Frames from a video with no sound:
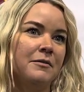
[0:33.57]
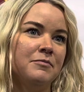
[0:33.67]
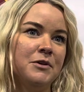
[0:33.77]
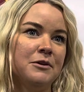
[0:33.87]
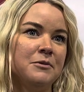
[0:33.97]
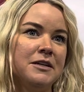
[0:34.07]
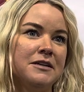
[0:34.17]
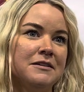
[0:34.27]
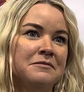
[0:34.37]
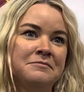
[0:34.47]
we
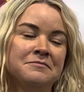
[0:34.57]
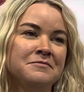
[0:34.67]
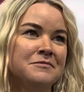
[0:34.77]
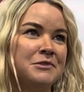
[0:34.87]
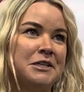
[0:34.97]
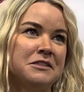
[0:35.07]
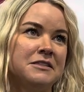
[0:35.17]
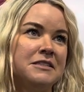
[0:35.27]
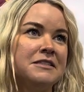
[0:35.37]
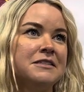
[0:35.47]
need the rest of the
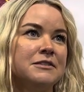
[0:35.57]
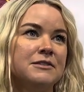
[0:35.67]
season.